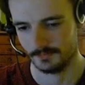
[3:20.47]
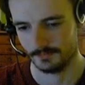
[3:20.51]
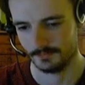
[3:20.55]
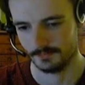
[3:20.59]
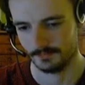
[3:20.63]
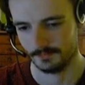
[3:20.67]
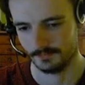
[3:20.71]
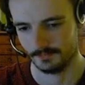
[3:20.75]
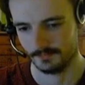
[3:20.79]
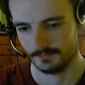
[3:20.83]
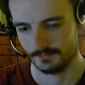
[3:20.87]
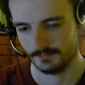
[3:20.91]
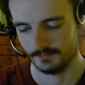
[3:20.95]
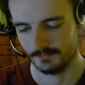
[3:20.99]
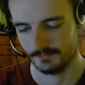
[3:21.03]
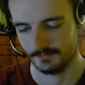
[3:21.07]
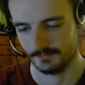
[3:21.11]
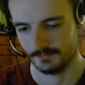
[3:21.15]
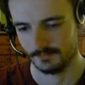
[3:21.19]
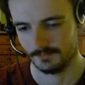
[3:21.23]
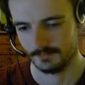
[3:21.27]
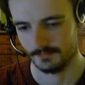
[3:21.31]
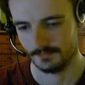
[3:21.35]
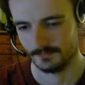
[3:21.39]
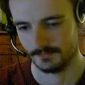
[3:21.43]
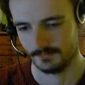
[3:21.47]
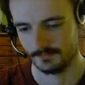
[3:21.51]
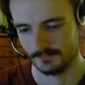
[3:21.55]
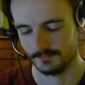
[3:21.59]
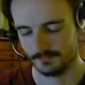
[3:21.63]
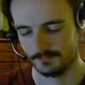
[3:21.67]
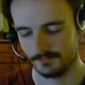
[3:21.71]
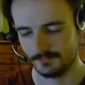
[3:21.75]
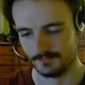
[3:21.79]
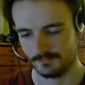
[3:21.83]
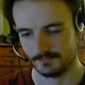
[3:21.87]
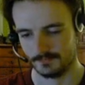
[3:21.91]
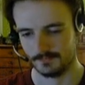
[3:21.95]

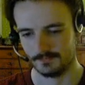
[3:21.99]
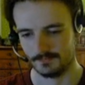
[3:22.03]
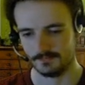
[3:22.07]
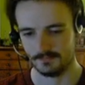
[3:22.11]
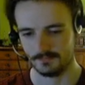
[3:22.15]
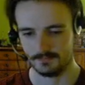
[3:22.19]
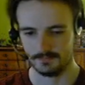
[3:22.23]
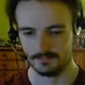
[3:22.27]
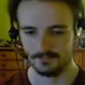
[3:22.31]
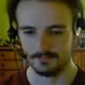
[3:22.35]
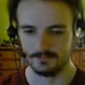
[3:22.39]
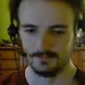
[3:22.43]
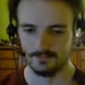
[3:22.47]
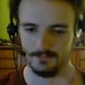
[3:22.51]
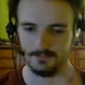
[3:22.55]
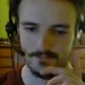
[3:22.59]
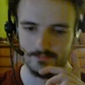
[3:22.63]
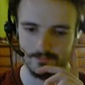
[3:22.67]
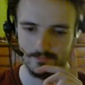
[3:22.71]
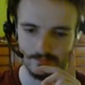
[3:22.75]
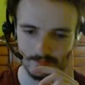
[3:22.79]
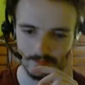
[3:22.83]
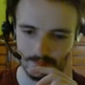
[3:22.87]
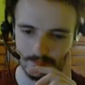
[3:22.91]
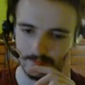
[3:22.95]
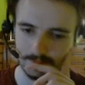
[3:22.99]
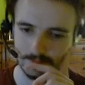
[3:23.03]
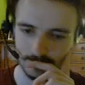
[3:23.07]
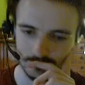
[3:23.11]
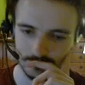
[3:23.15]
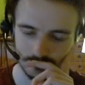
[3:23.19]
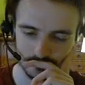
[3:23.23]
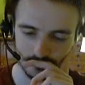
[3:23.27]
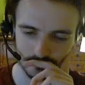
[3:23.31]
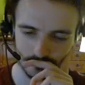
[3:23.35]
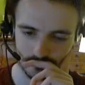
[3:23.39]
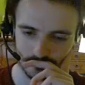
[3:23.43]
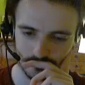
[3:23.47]

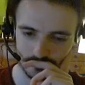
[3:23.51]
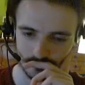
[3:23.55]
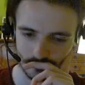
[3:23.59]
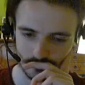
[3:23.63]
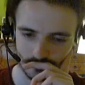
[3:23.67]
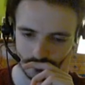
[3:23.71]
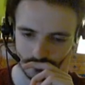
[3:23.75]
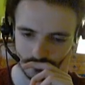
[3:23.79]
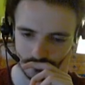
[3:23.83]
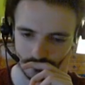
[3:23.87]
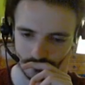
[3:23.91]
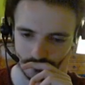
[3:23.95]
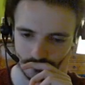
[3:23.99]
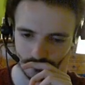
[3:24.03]
(no one is talking)